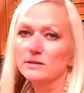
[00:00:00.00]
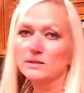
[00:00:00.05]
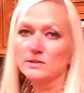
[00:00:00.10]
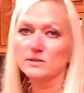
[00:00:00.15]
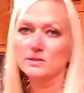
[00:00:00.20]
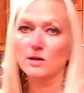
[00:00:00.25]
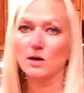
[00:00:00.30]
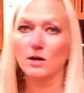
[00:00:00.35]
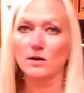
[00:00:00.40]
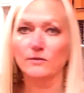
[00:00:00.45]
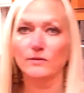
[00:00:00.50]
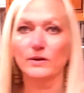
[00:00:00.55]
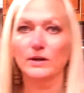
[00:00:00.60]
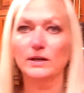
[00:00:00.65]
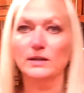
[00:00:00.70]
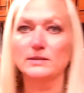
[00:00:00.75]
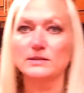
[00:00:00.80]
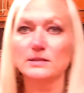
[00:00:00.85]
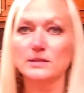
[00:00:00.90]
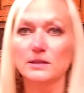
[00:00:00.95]
dissolve
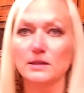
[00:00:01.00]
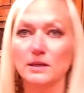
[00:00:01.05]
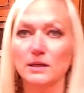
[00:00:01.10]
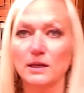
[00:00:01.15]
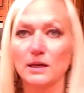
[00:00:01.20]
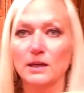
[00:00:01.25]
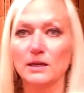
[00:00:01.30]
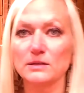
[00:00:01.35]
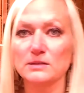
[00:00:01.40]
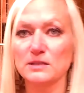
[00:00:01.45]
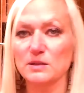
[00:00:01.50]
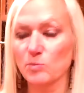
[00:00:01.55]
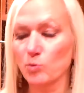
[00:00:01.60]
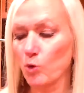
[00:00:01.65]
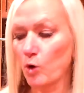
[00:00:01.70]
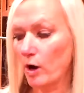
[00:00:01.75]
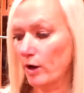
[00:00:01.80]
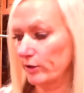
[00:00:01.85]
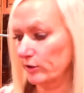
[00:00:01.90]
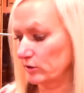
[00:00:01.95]
it in some
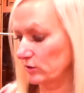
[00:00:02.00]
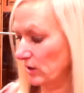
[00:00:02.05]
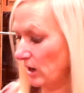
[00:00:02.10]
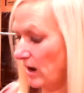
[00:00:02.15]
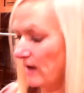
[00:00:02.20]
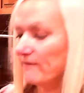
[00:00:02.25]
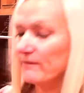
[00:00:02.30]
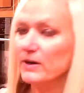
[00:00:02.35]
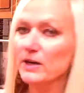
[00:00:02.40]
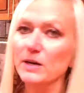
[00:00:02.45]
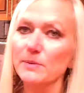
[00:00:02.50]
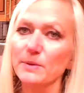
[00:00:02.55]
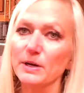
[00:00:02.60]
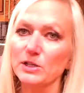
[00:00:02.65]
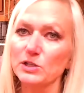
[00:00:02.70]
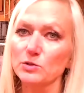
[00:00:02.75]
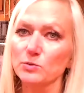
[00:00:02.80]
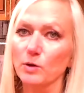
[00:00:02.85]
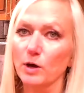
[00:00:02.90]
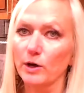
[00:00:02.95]
water. Not very
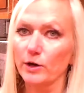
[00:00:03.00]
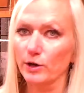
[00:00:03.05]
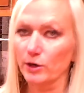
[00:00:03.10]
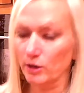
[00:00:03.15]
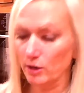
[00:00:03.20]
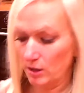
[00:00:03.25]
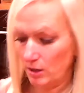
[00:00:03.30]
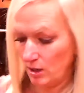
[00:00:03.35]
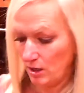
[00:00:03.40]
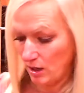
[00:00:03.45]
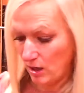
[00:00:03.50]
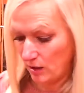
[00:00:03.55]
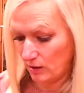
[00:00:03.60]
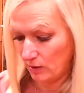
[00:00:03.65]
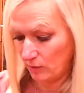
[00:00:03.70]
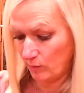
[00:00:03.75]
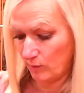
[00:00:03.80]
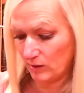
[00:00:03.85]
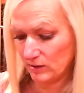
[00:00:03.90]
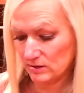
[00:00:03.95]
much water. I
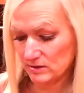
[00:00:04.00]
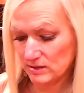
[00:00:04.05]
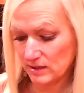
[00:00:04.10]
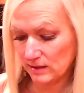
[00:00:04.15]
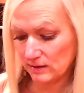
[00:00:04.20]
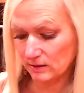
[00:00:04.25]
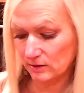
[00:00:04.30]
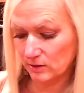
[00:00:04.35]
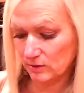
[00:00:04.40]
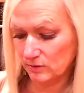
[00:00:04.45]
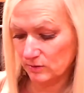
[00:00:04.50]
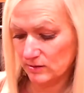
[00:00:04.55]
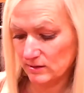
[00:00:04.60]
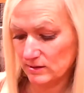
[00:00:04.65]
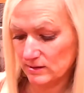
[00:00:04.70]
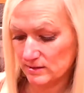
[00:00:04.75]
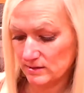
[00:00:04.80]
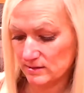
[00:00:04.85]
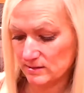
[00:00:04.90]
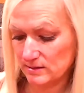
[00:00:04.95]
don't want to dilute
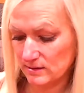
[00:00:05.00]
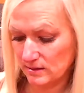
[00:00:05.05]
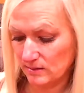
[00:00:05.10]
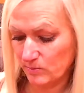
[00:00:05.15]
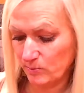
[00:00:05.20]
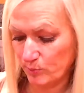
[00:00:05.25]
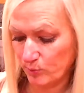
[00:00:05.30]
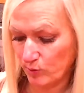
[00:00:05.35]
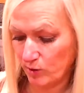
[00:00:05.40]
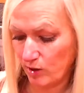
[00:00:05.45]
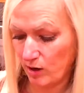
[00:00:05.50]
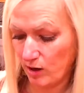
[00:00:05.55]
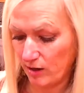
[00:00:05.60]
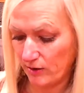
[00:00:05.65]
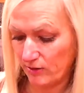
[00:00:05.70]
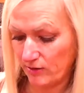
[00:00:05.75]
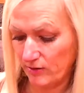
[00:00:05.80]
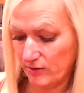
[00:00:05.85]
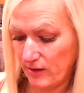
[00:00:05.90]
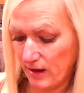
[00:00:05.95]
this
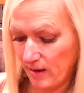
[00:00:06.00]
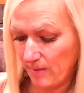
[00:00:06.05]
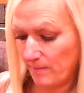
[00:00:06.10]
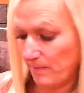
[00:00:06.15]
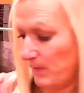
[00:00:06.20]
broth that